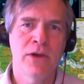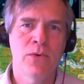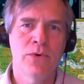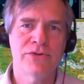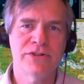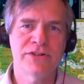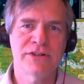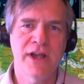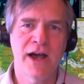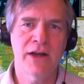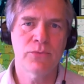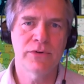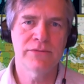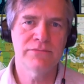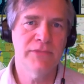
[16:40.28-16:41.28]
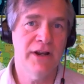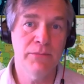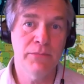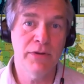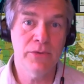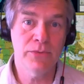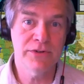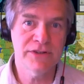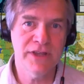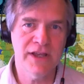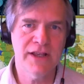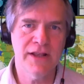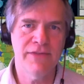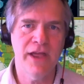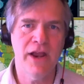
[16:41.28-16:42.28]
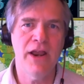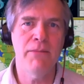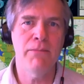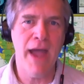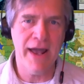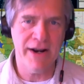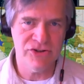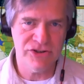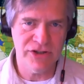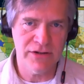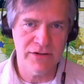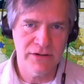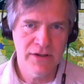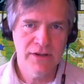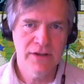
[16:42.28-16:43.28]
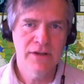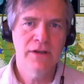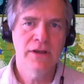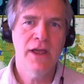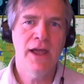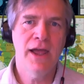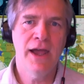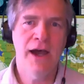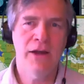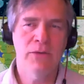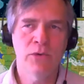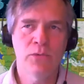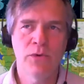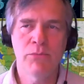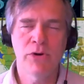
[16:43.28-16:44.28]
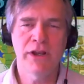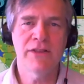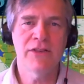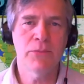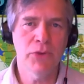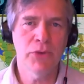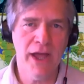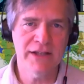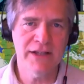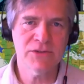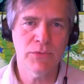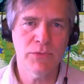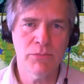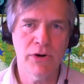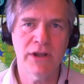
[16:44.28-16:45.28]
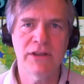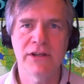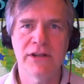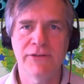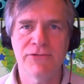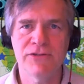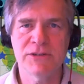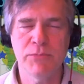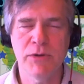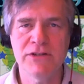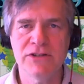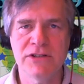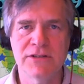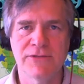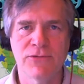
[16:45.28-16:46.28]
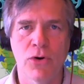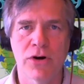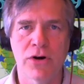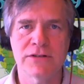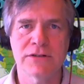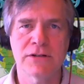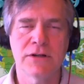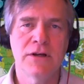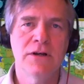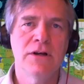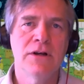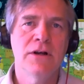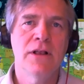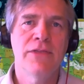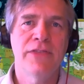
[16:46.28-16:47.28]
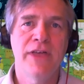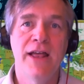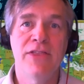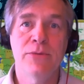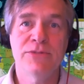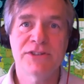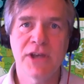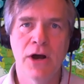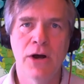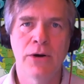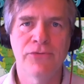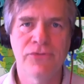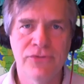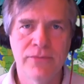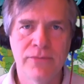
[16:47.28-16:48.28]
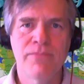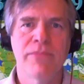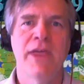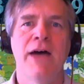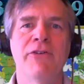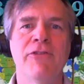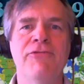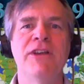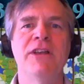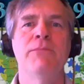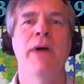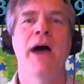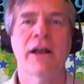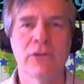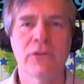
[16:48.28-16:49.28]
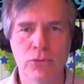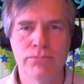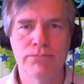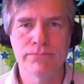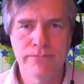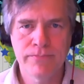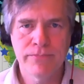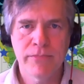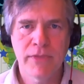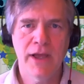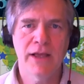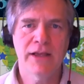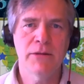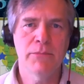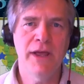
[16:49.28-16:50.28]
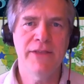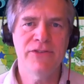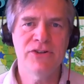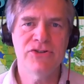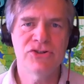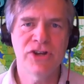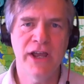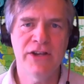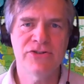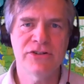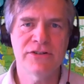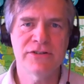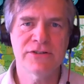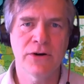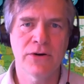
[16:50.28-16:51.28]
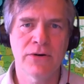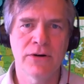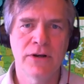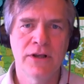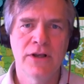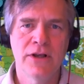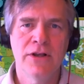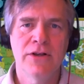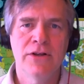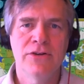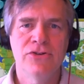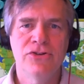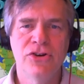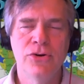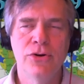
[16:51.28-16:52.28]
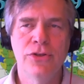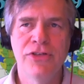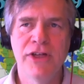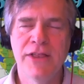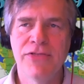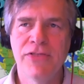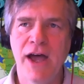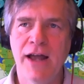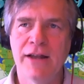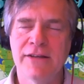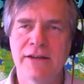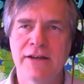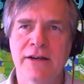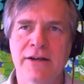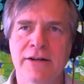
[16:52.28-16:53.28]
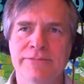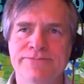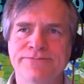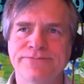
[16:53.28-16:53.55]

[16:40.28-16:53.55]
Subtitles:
which is not what anybody was thinking. They manage it. And when we bring in the plants and we bring in the different species, of course, they themselves have a feedback loop and can make these changes. So do you think that the